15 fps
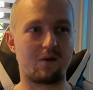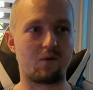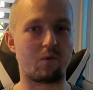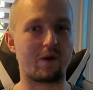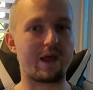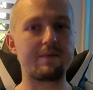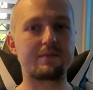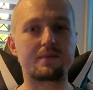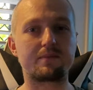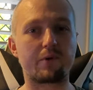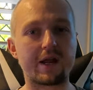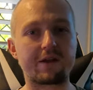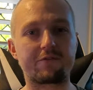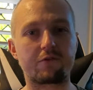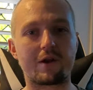We aim to
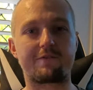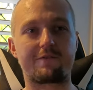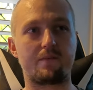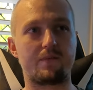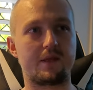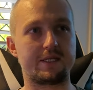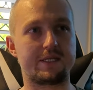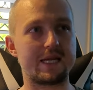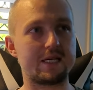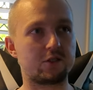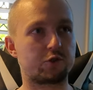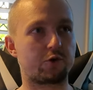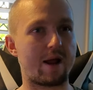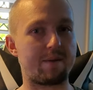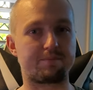break free from the debt
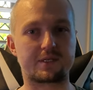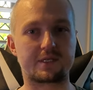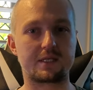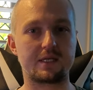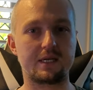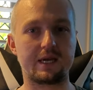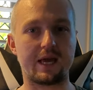traps